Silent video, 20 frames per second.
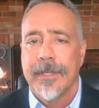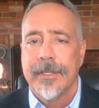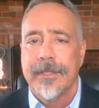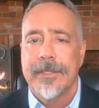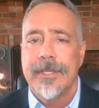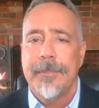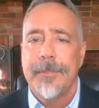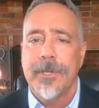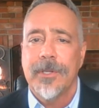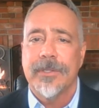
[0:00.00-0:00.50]

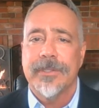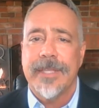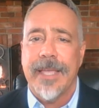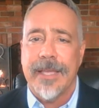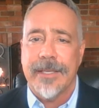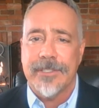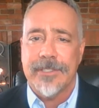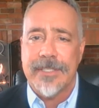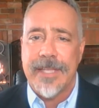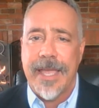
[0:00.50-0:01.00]
Typical
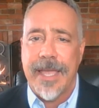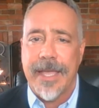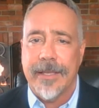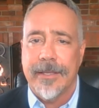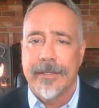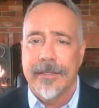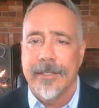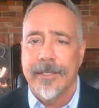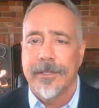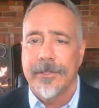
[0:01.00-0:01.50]
tech stack
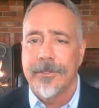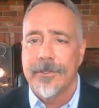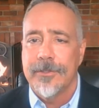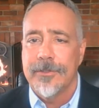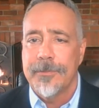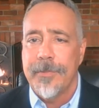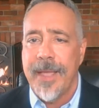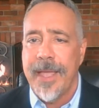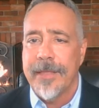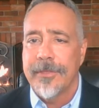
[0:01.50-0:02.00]

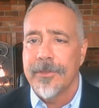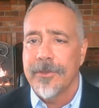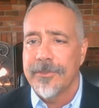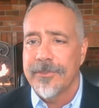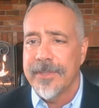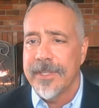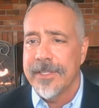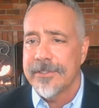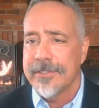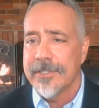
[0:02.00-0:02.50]
includes buying
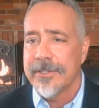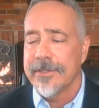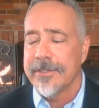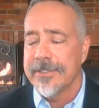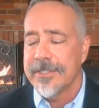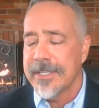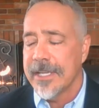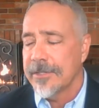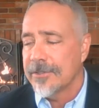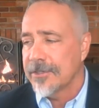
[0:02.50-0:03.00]
those things that are
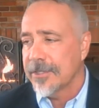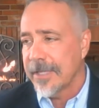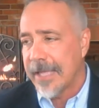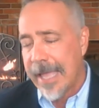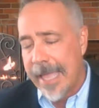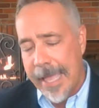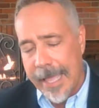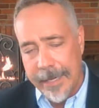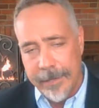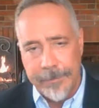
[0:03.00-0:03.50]
essential
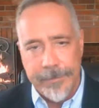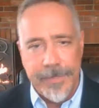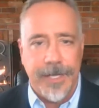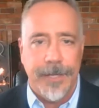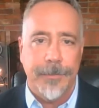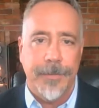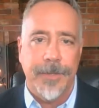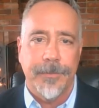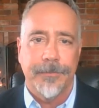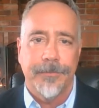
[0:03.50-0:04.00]
at a
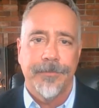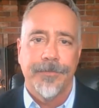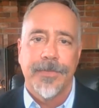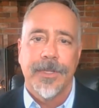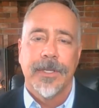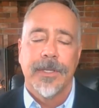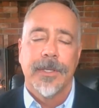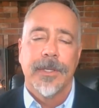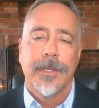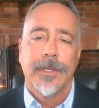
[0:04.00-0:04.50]
minimum
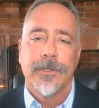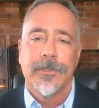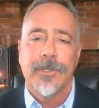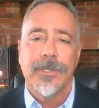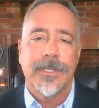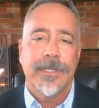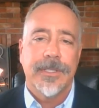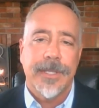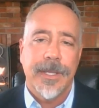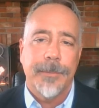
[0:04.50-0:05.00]
to
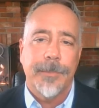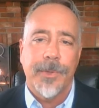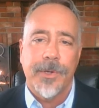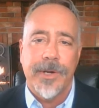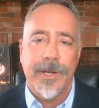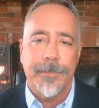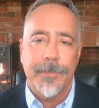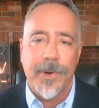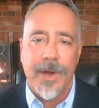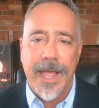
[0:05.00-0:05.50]
a
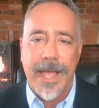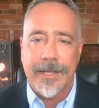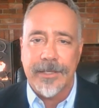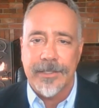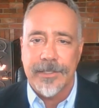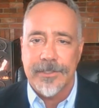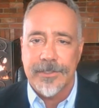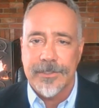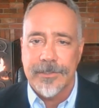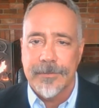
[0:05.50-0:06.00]
contemporary
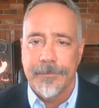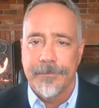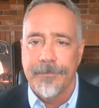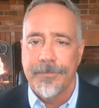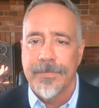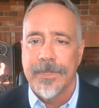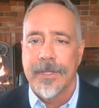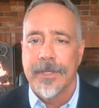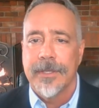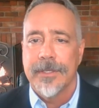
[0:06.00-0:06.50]
practice.
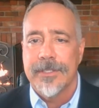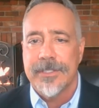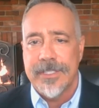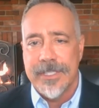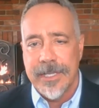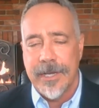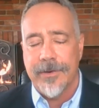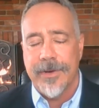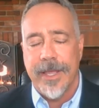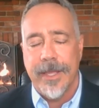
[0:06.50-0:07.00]

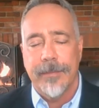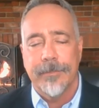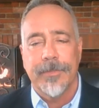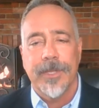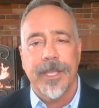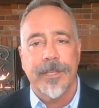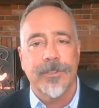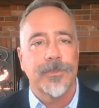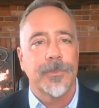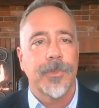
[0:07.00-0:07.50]
CRM,
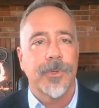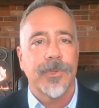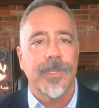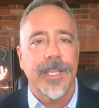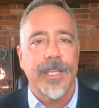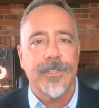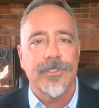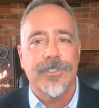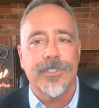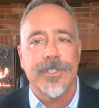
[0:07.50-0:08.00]
customer
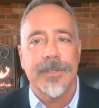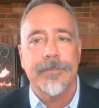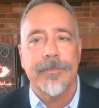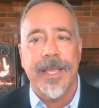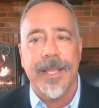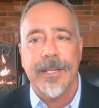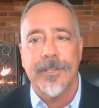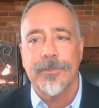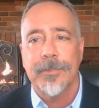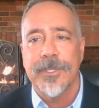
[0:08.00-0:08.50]
relationship
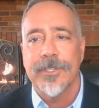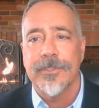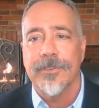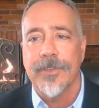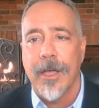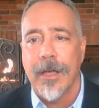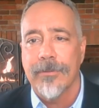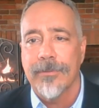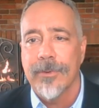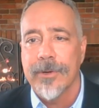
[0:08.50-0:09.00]
management
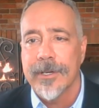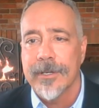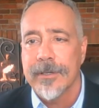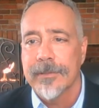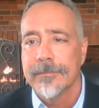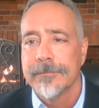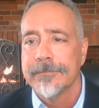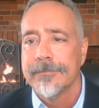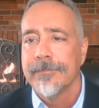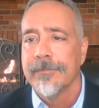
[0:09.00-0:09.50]
software,
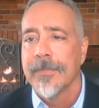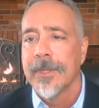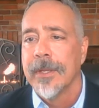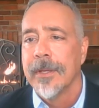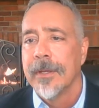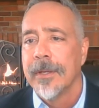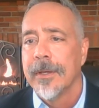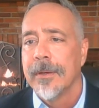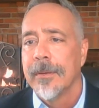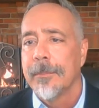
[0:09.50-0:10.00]

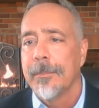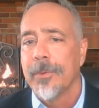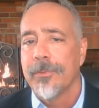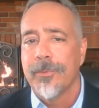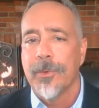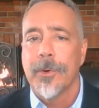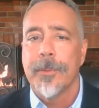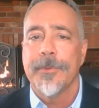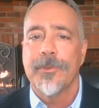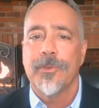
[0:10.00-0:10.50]

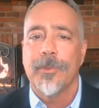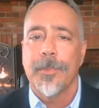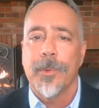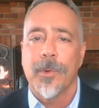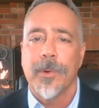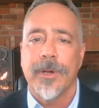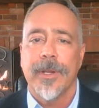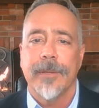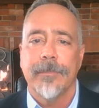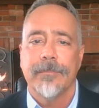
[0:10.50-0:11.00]
performance
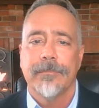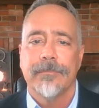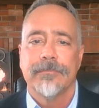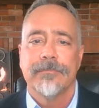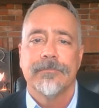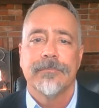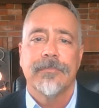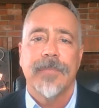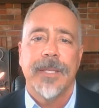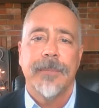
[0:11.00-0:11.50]
reporting,
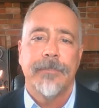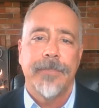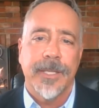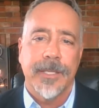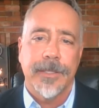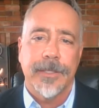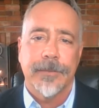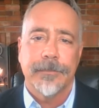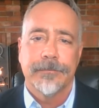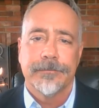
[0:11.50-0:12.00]
and
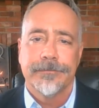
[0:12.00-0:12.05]
billing.